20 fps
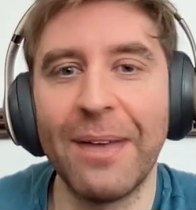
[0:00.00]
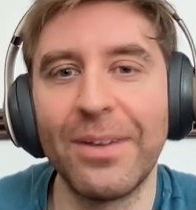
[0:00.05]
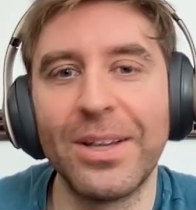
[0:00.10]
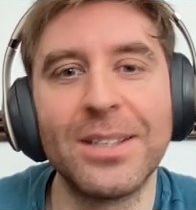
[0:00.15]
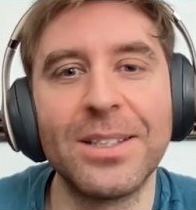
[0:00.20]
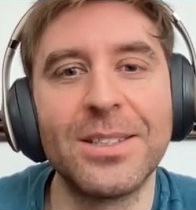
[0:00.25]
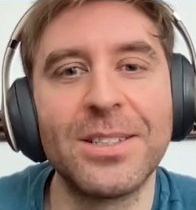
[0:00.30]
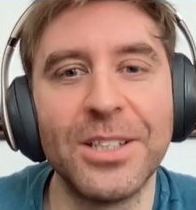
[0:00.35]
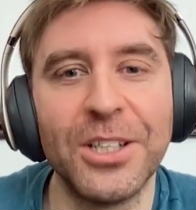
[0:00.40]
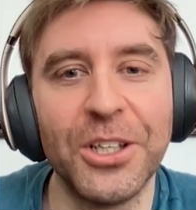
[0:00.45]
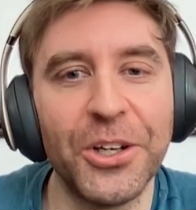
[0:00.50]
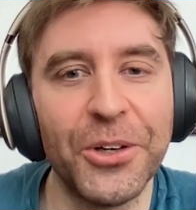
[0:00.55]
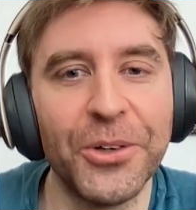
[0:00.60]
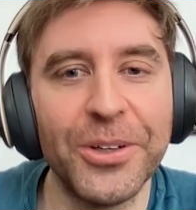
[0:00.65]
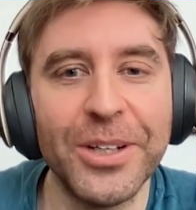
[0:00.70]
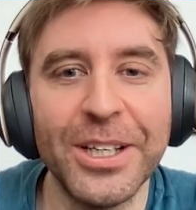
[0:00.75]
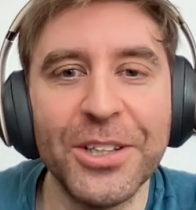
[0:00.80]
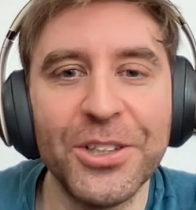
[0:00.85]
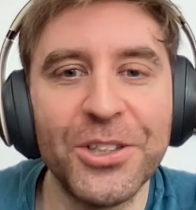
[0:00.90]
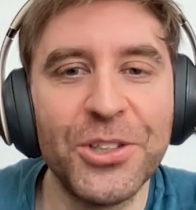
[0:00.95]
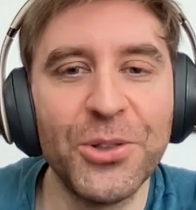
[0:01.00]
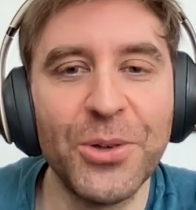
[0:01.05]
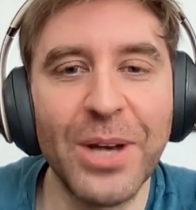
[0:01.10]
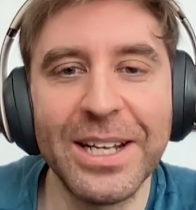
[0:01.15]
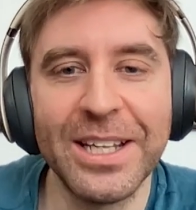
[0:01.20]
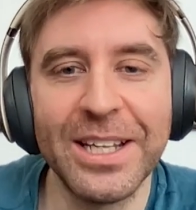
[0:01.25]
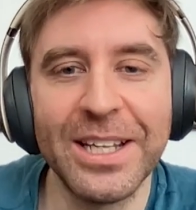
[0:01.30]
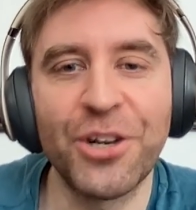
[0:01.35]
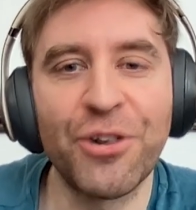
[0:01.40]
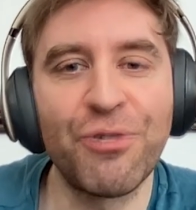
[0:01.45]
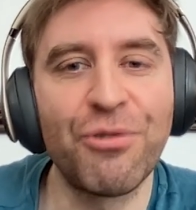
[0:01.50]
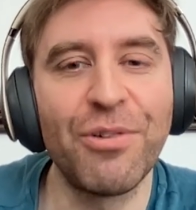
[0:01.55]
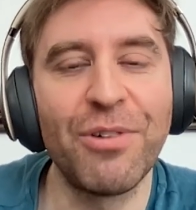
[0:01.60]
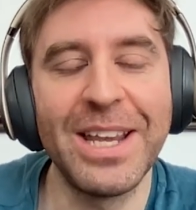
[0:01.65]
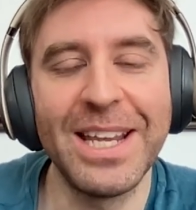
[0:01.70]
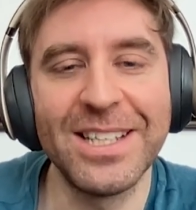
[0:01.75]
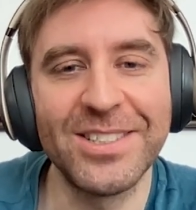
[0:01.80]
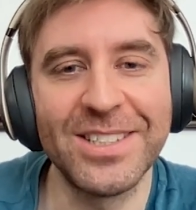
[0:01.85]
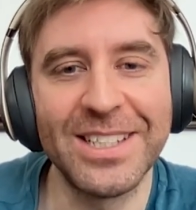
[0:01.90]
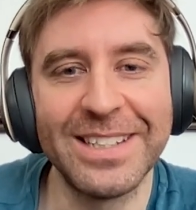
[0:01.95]
having to, do any
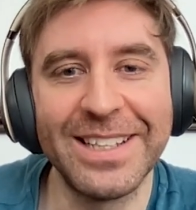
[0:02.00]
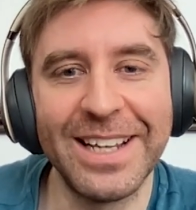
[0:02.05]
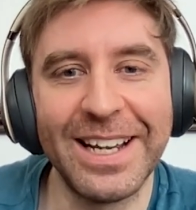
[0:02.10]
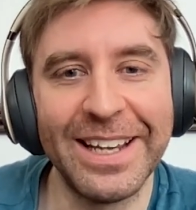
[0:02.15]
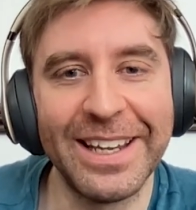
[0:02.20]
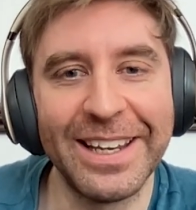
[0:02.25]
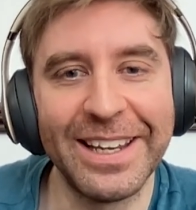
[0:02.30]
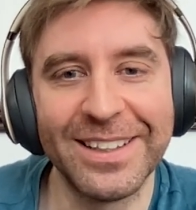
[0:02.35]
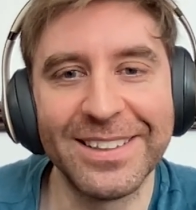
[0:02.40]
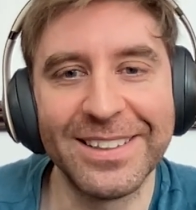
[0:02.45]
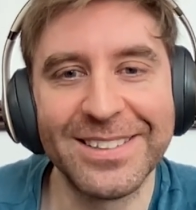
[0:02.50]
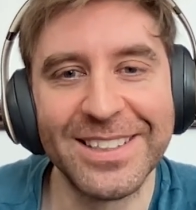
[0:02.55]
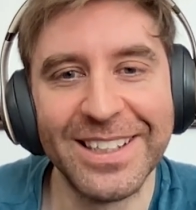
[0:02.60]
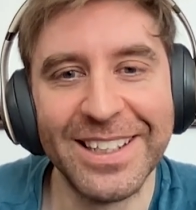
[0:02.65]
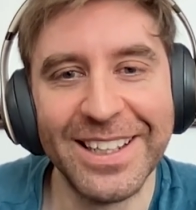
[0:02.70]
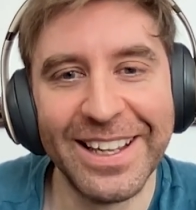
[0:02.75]
crazy diet.